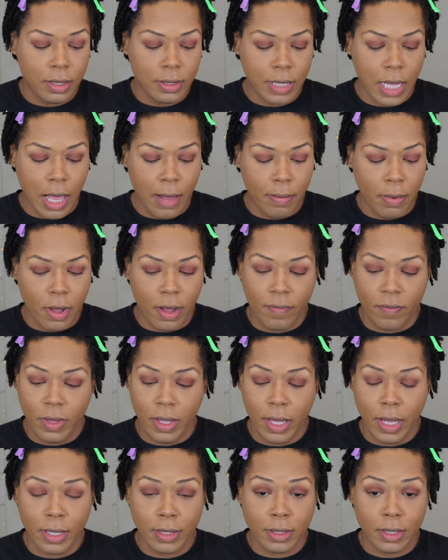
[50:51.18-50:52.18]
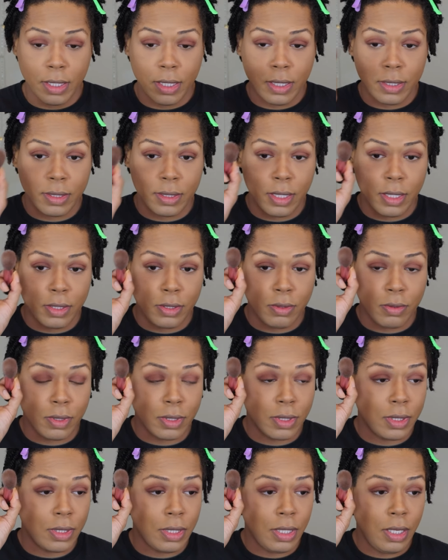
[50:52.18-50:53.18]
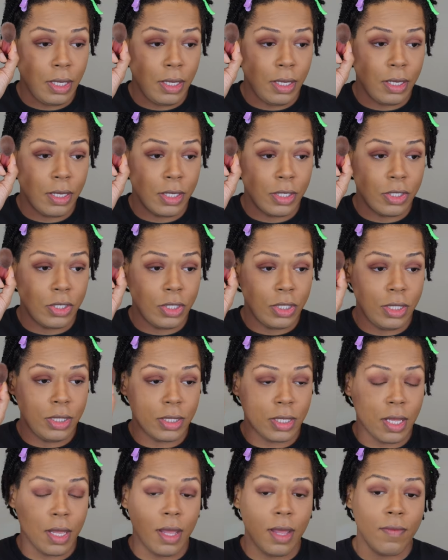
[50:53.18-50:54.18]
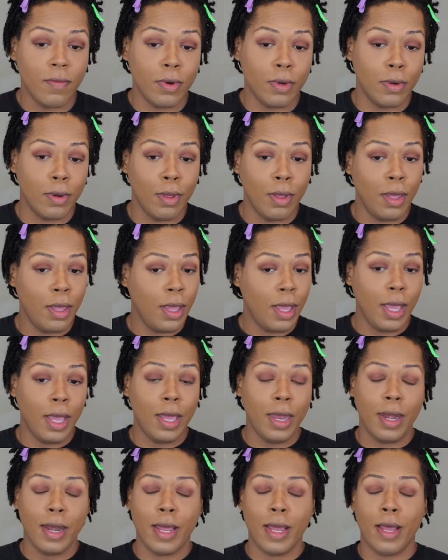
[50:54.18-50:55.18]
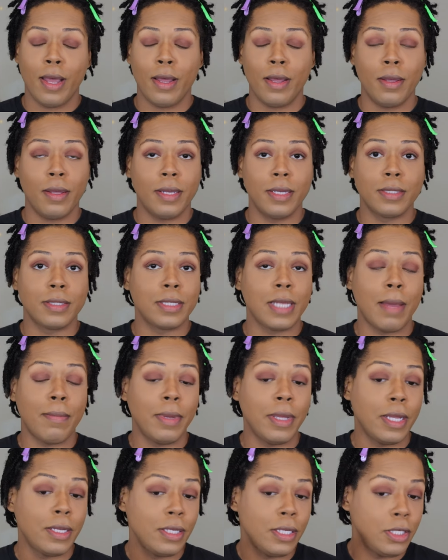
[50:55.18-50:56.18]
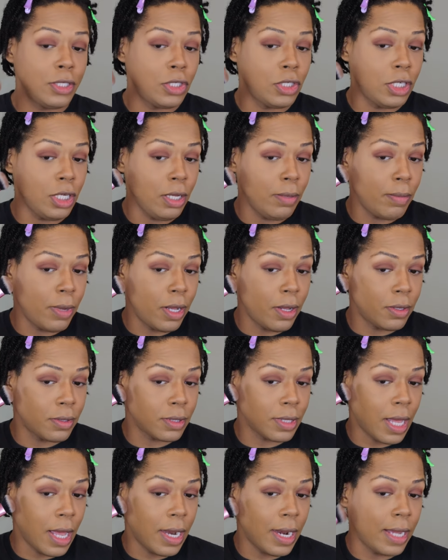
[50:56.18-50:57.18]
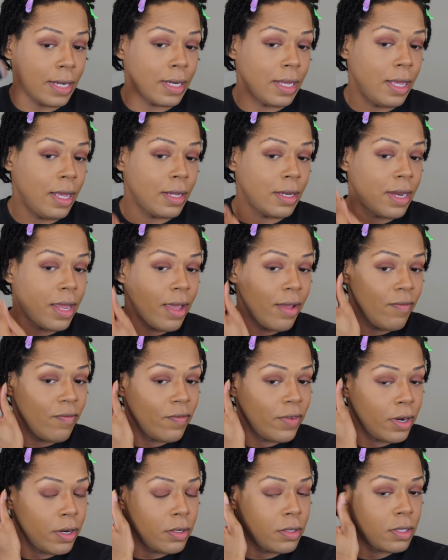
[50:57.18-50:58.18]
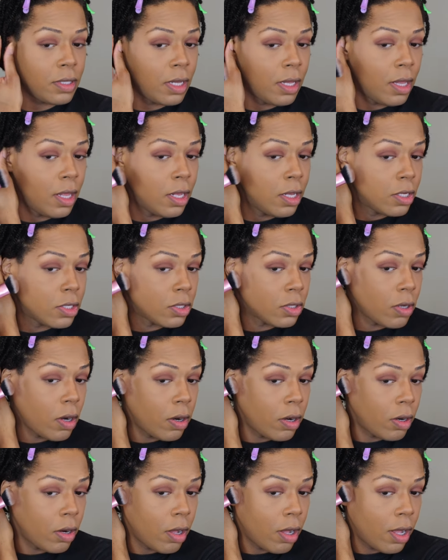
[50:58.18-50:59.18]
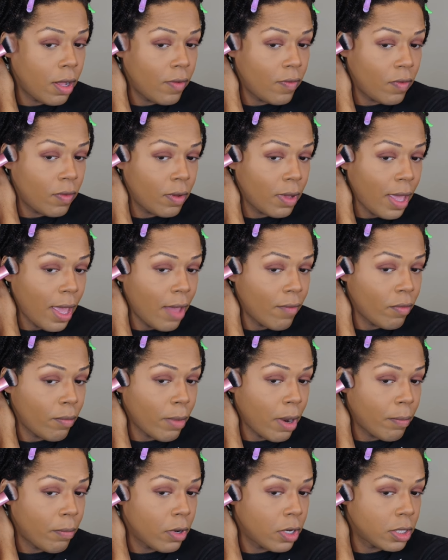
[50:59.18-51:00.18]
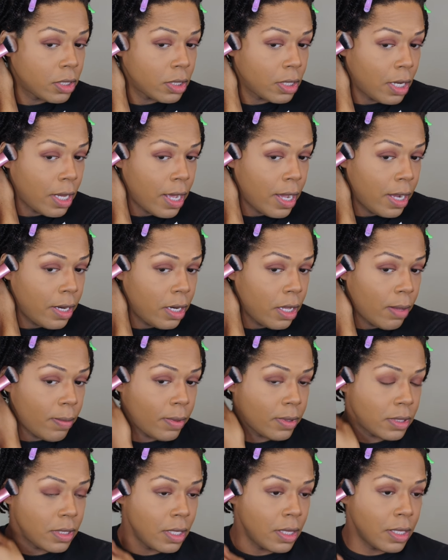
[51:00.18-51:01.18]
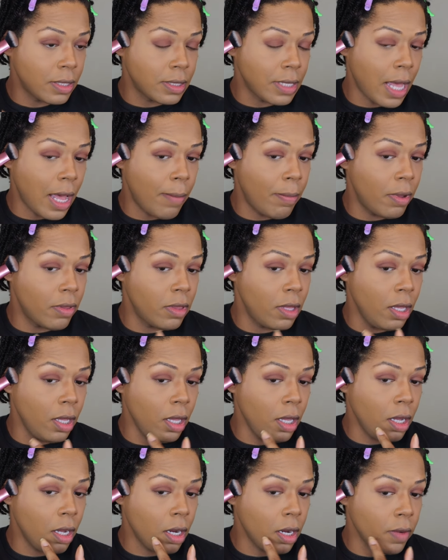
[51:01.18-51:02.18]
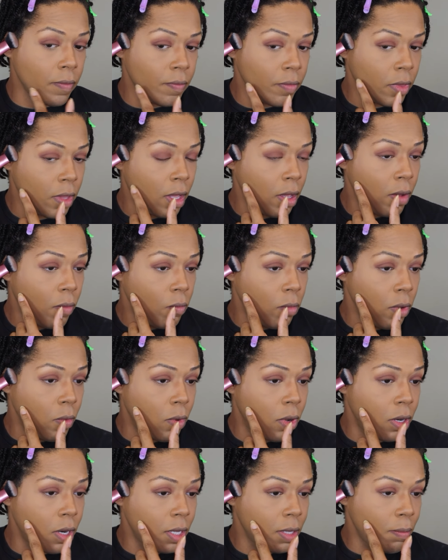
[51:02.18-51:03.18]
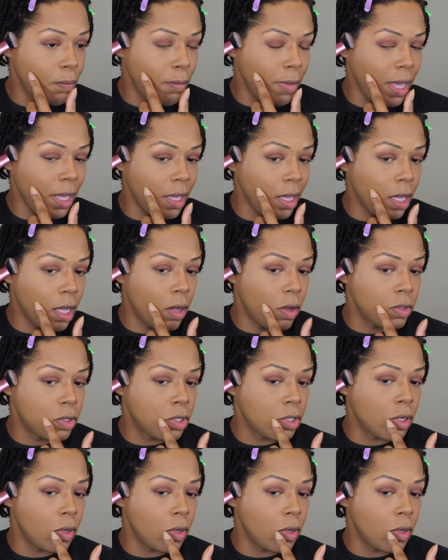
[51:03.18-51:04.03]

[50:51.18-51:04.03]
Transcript: Tap off the excess, as you can see, she's covered. And now it's time to get these cheekbones. I like to hit that first, starting off having my brush lined up to the top of the ear. We wanna make it go